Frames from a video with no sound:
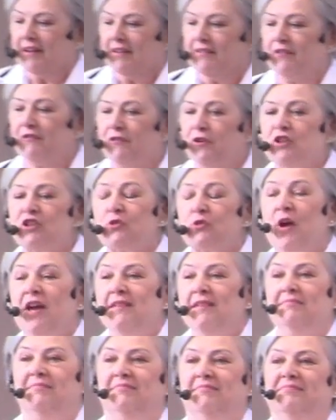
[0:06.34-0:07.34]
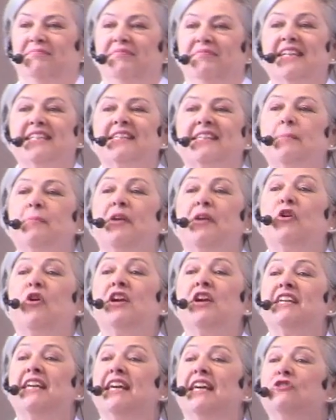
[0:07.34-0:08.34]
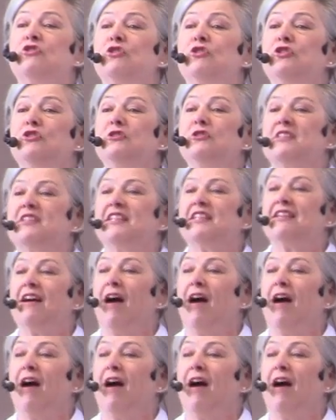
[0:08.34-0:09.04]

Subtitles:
The first one is simply going to introduce the